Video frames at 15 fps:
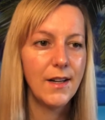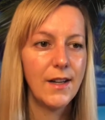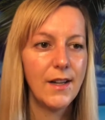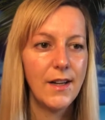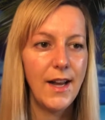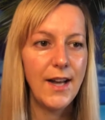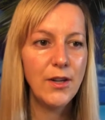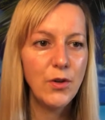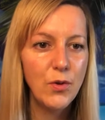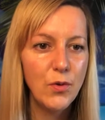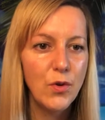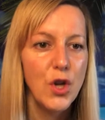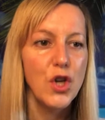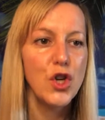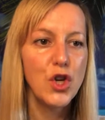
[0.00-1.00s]
and
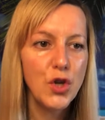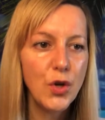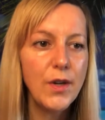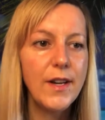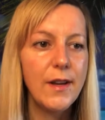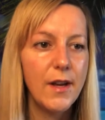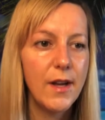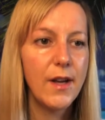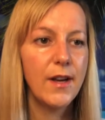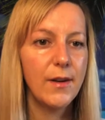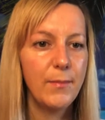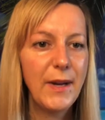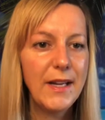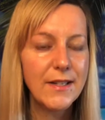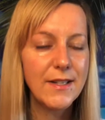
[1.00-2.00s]
you should,
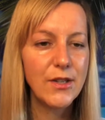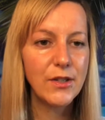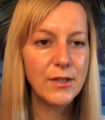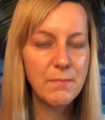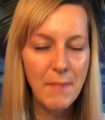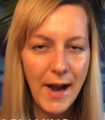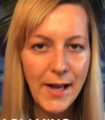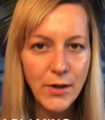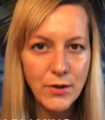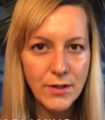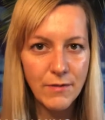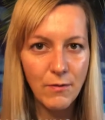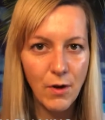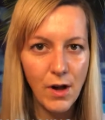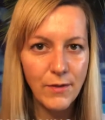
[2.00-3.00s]
because there's minors
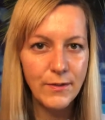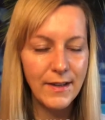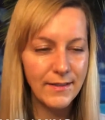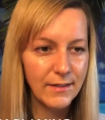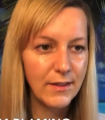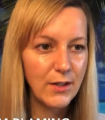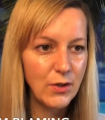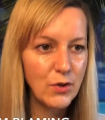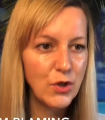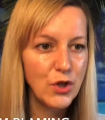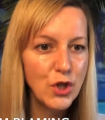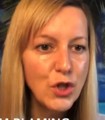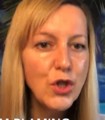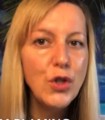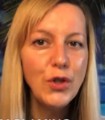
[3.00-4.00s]
involved, you
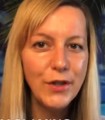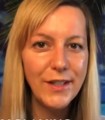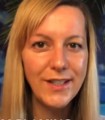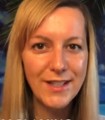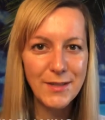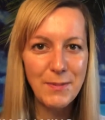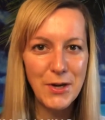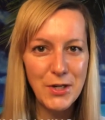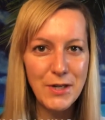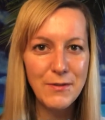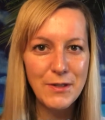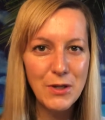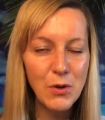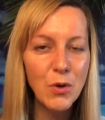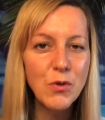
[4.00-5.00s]
should, especially if
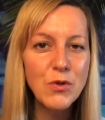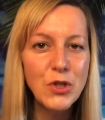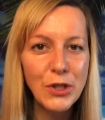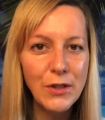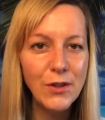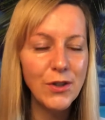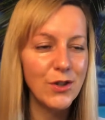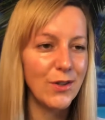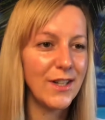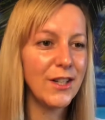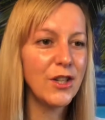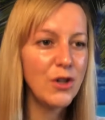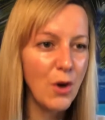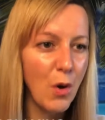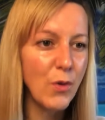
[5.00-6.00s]
it's your own
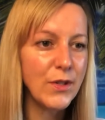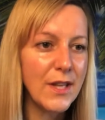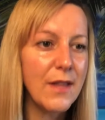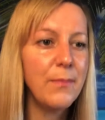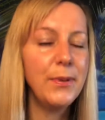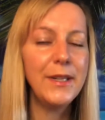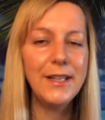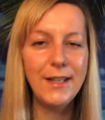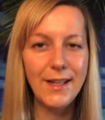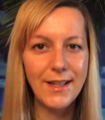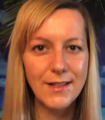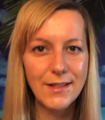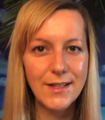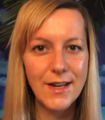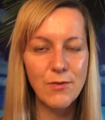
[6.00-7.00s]
children, go to the
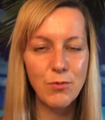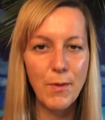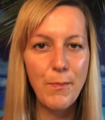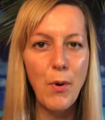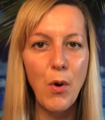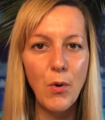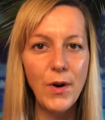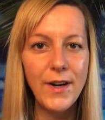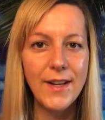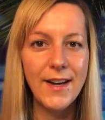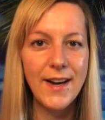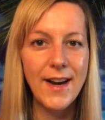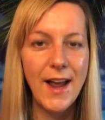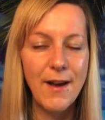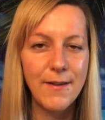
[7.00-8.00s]
police and report it
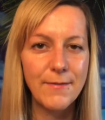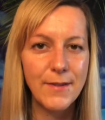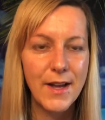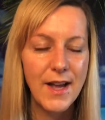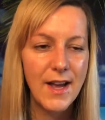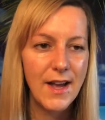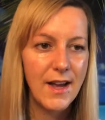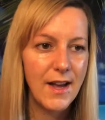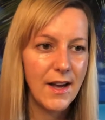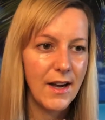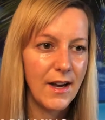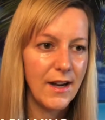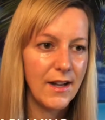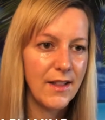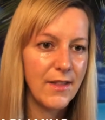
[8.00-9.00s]
and have
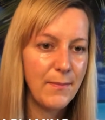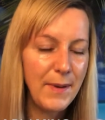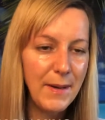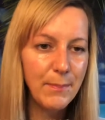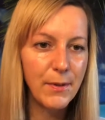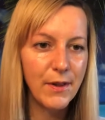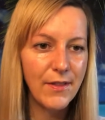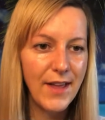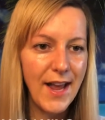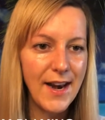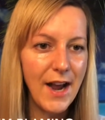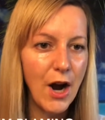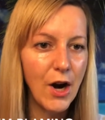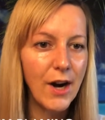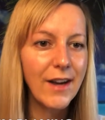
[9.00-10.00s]
the people
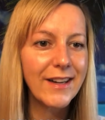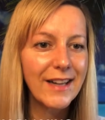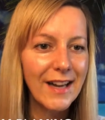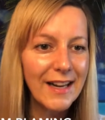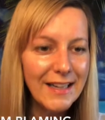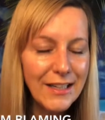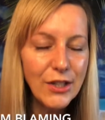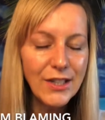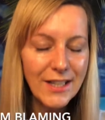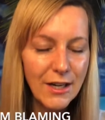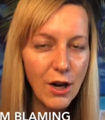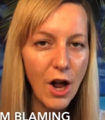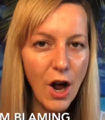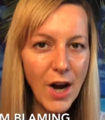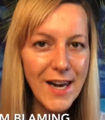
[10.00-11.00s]
that are clearly
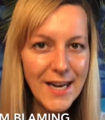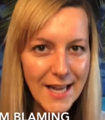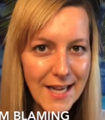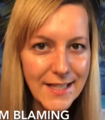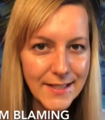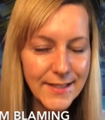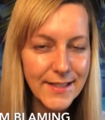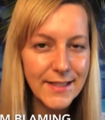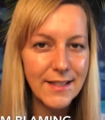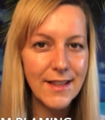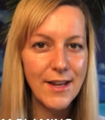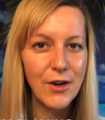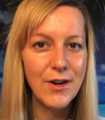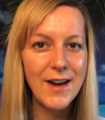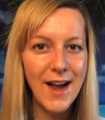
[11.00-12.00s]
lawless,
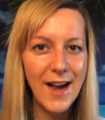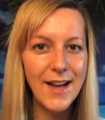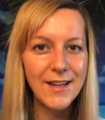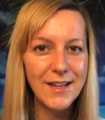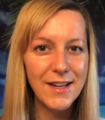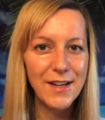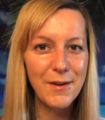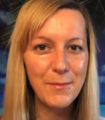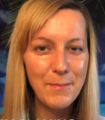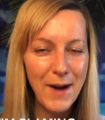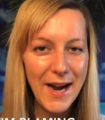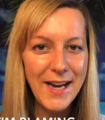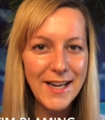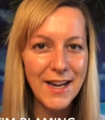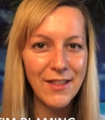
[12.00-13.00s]
they're not
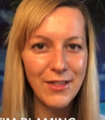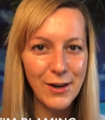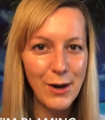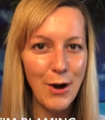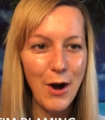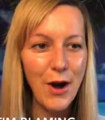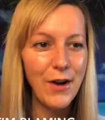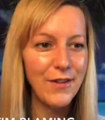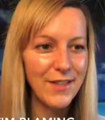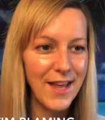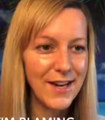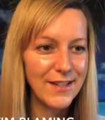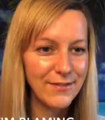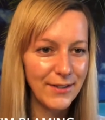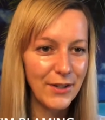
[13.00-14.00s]
abiding the law
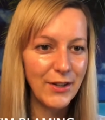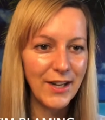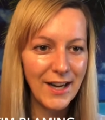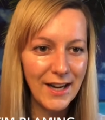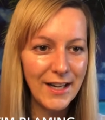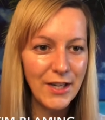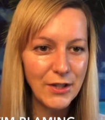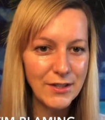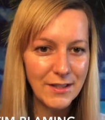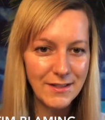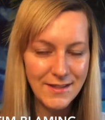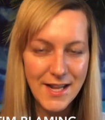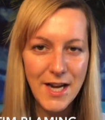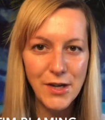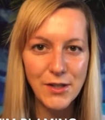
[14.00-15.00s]
that is very clear
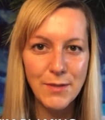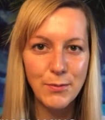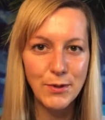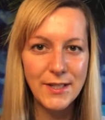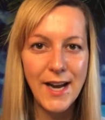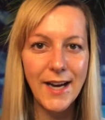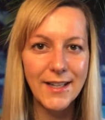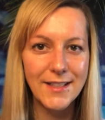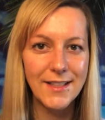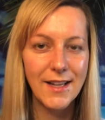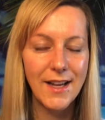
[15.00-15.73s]
there to protect